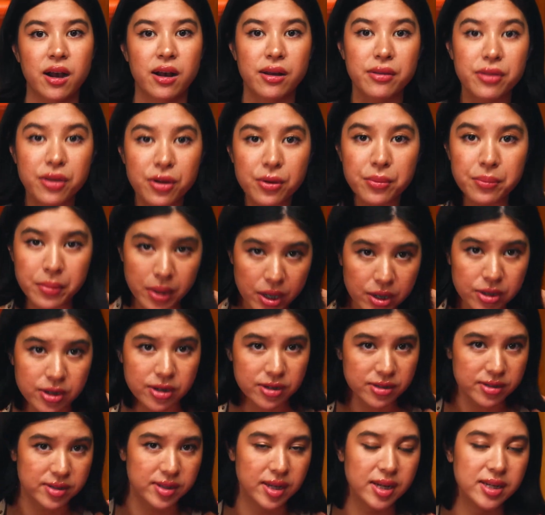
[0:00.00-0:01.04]
other
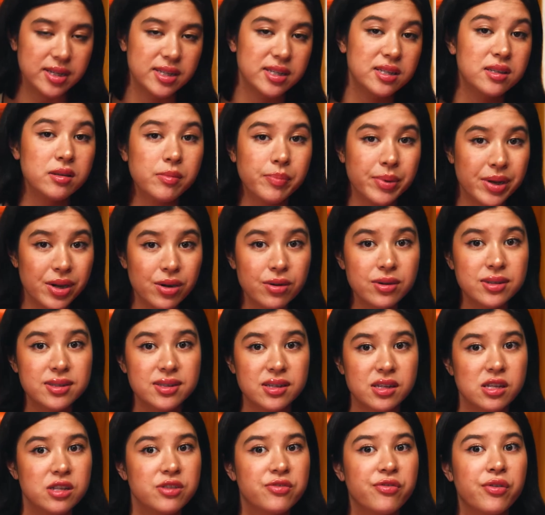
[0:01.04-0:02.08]
murders and
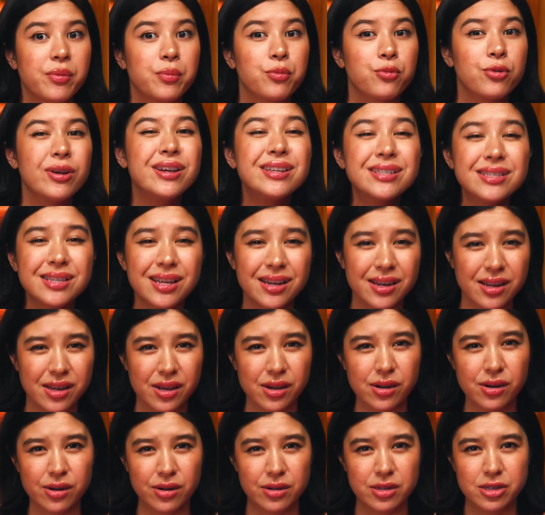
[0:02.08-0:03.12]
disappearances from recent
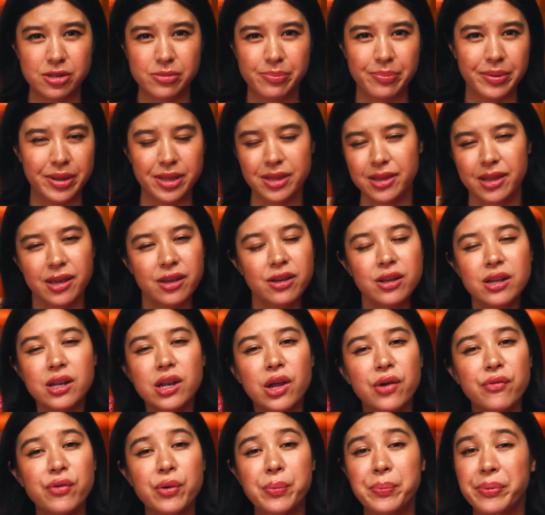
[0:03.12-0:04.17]
years, but they could
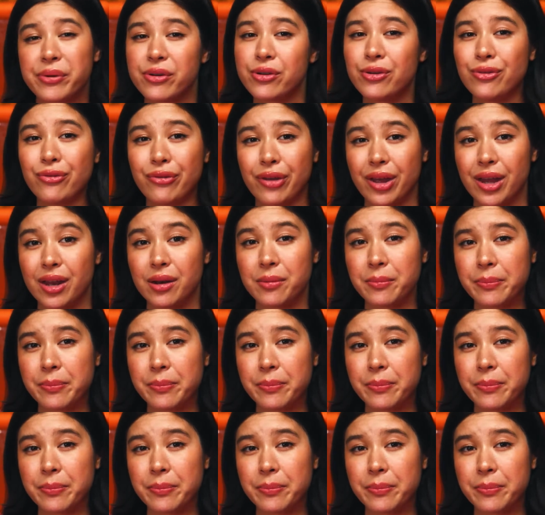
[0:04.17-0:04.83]
never prove it.